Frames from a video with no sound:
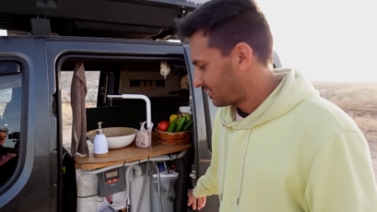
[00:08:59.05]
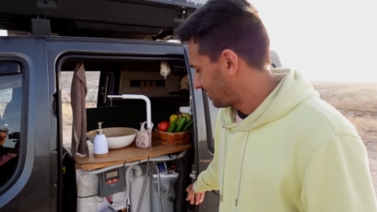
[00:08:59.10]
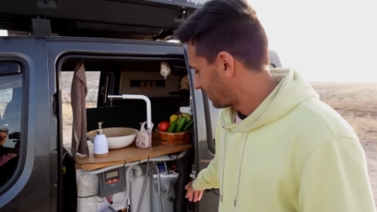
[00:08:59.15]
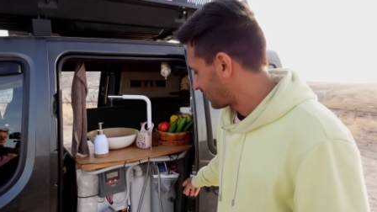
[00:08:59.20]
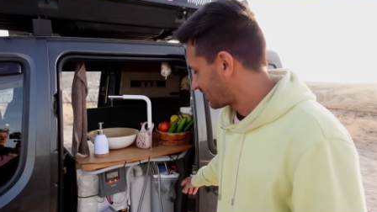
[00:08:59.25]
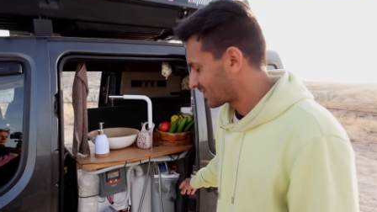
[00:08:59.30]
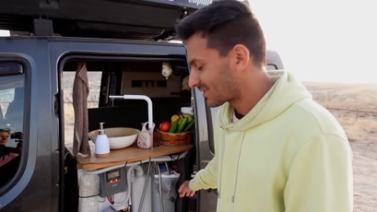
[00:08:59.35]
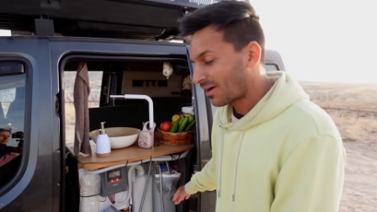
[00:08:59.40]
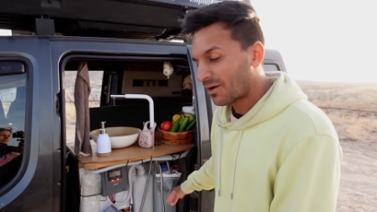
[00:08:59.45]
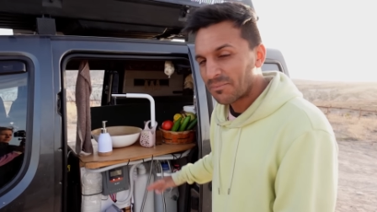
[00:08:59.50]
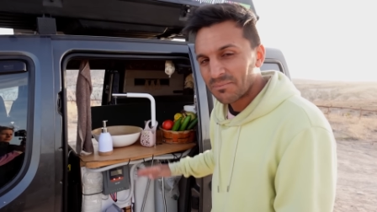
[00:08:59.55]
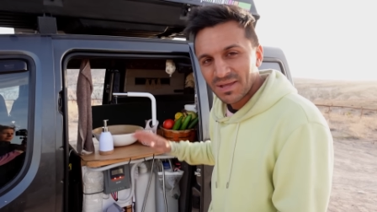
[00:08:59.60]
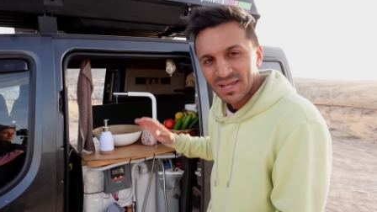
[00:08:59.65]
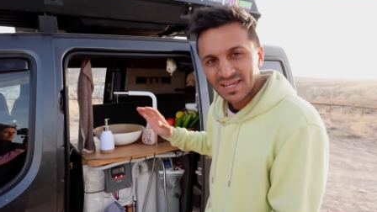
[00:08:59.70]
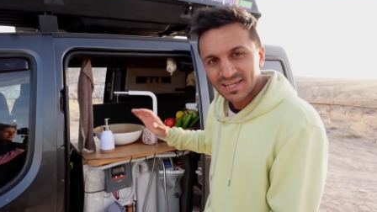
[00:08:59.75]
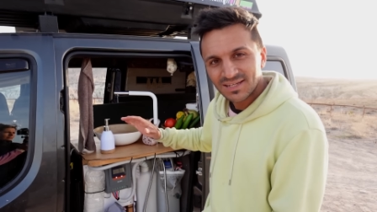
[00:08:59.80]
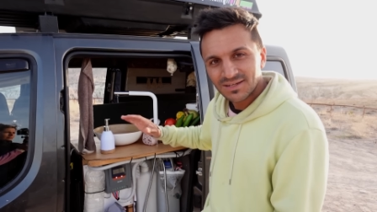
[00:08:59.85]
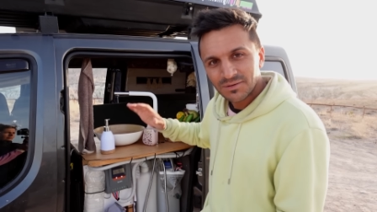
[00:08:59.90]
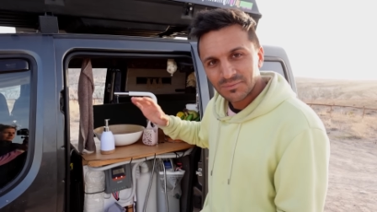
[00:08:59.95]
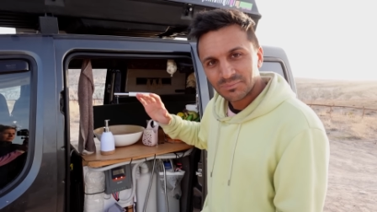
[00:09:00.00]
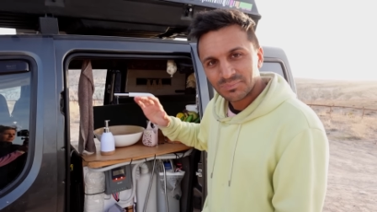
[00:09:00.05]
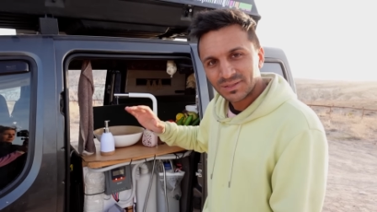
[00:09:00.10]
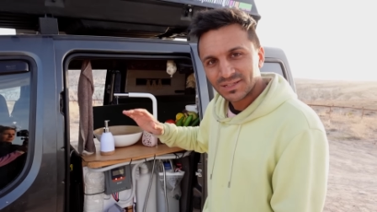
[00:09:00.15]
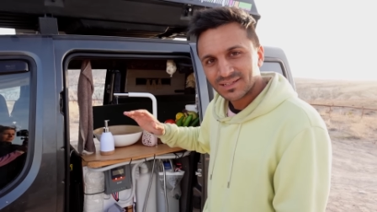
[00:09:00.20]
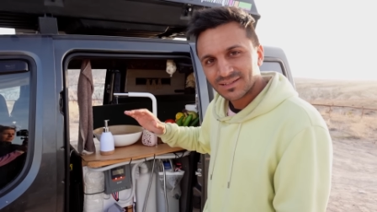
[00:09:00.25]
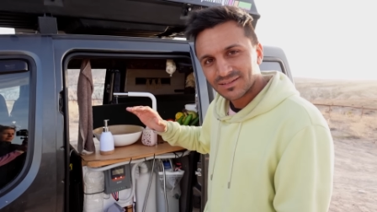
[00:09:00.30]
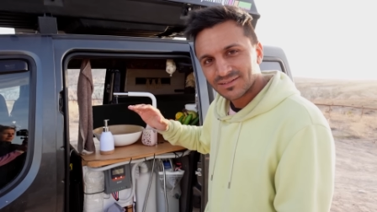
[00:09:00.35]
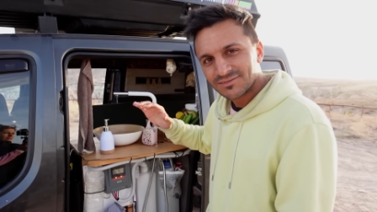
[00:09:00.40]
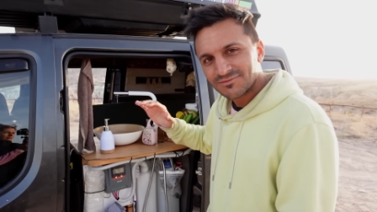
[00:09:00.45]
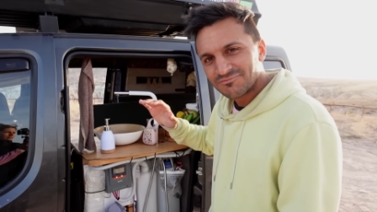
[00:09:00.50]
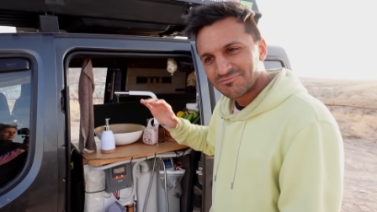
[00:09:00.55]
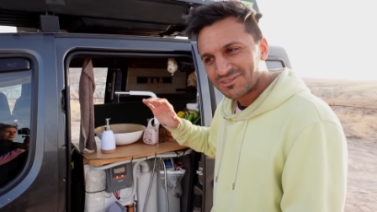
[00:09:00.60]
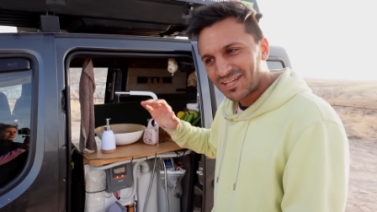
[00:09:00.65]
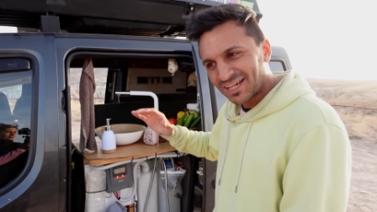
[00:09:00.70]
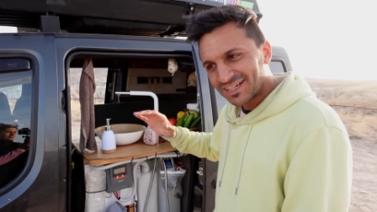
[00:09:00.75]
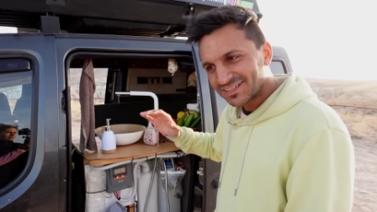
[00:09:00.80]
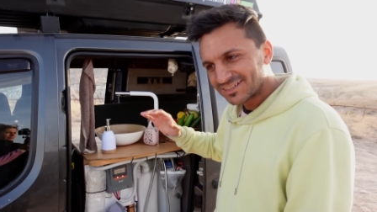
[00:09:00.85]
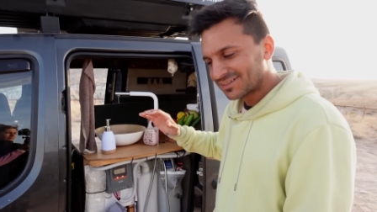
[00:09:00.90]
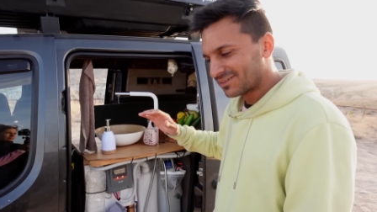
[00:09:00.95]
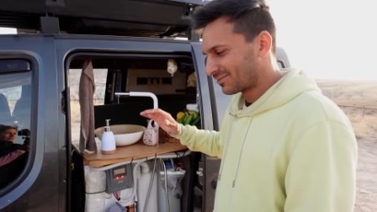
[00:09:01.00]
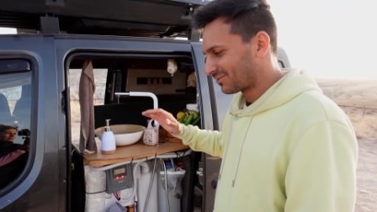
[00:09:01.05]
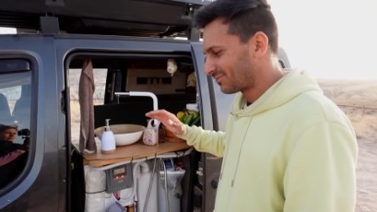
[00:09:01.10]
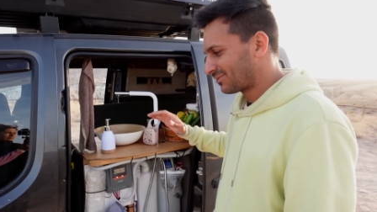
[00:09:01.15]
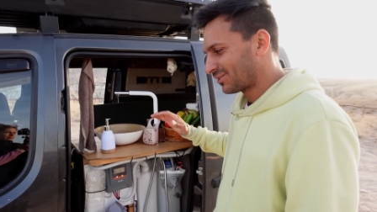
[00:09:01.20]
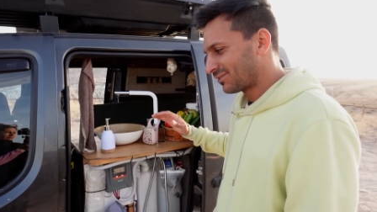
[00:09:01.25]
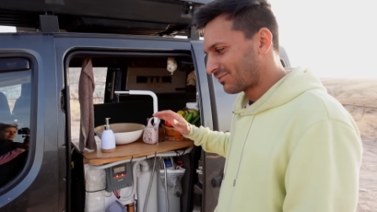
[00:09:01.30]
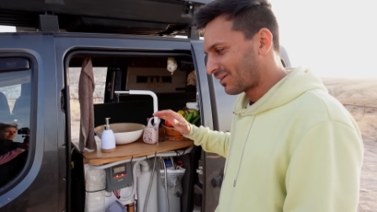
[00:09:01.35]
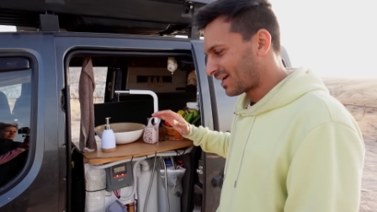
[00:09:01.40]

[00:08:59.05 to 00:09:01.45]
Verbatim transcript: This is our main big tank for the